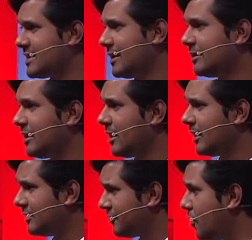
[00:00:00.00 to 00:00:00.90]
And, and
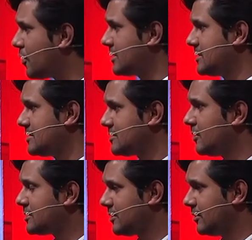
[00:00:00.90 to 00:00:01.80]
the focus is
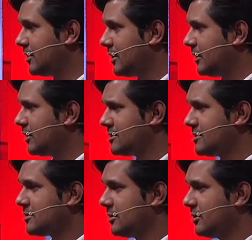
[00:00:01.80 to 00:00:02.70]
also not
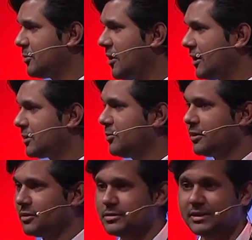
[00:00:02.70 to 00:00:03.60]
just on the product, but
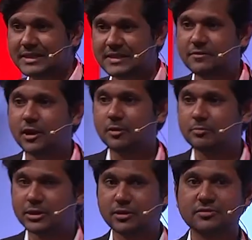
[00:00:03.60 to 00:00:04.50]
also the
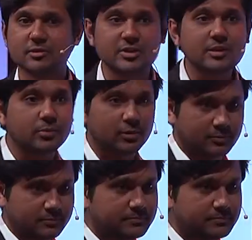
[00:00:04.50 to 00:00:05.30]
development of the people.